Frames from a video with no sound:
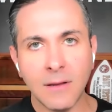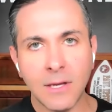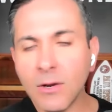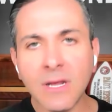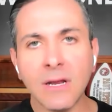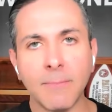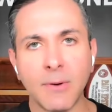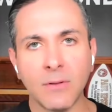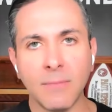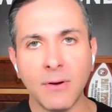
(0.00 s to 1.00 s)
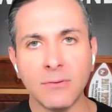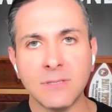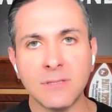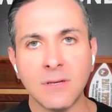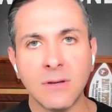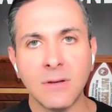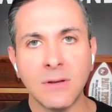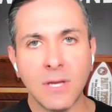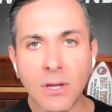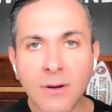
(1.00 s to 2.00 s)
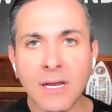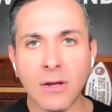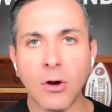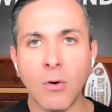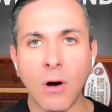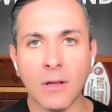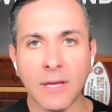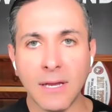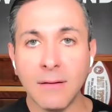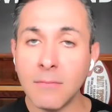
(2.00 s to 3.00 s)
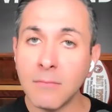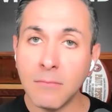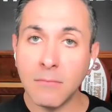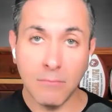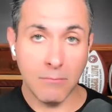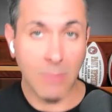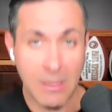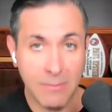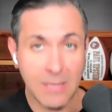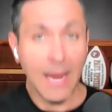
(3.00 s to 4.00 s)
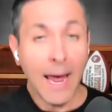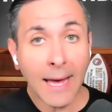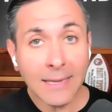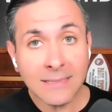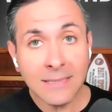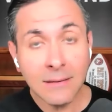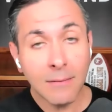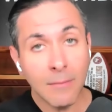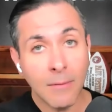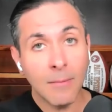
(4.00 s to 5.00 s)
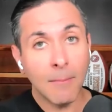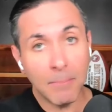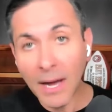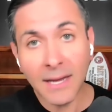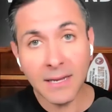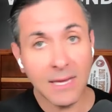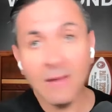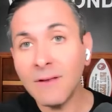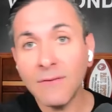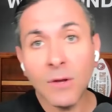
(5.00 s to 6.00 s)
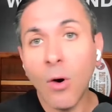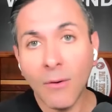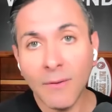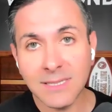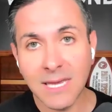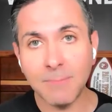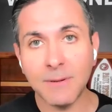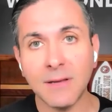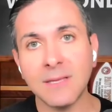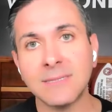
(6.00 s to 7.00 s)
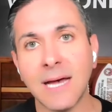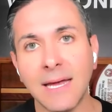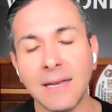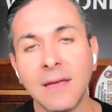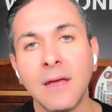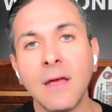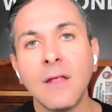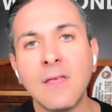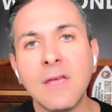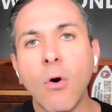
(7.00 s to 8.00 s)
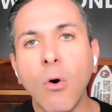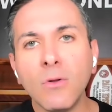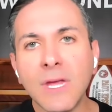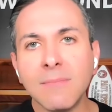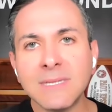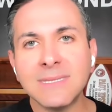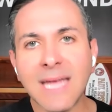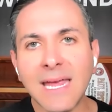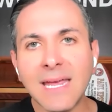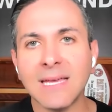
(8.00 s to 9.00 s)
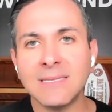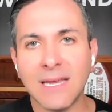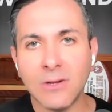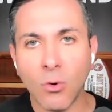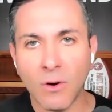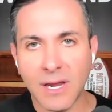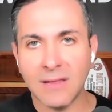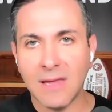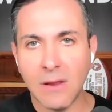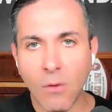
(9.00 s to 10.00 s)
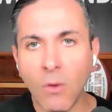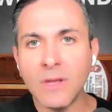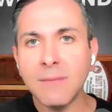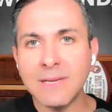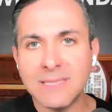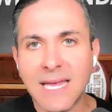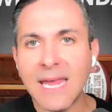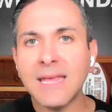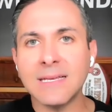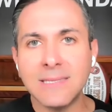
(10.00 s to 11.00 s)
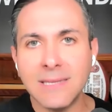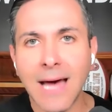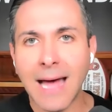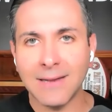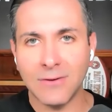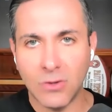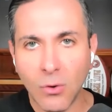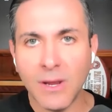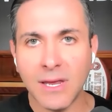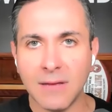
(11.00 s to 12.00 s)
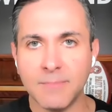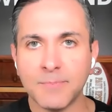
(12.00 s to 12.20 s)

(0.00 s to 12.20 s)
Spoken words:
You don't need to burn the boats. You don't need to go all in, maybe yet. But even if you always keep it on the side, the only mistake is ignoring it. The only mistake is not doing it.